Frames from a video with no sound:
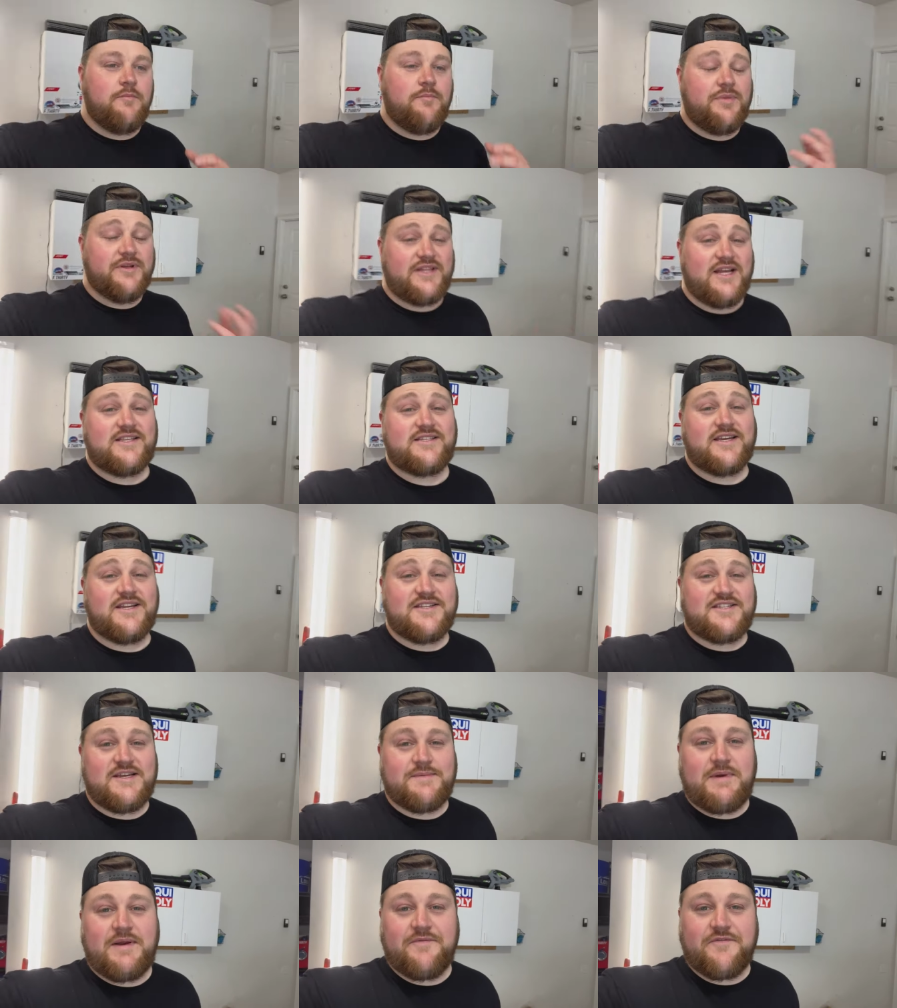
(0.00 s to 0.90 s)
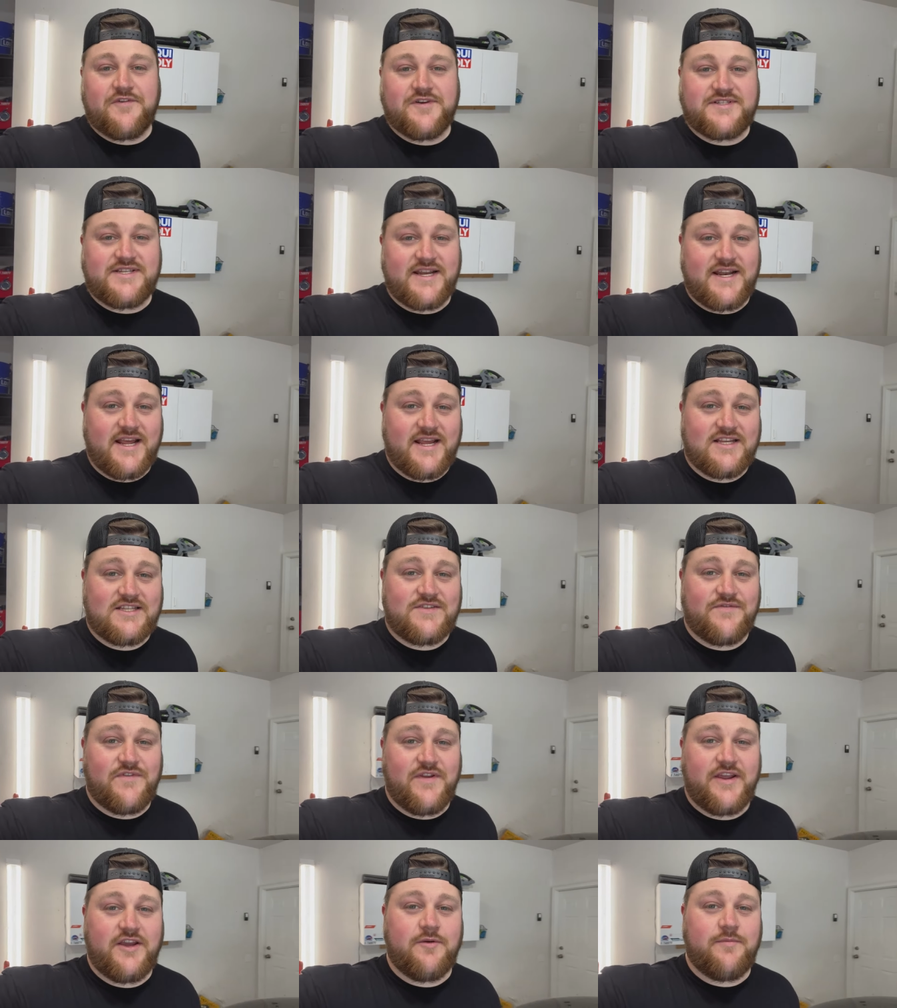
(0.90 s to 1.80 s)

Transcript: But that's going to sum it up for today's video.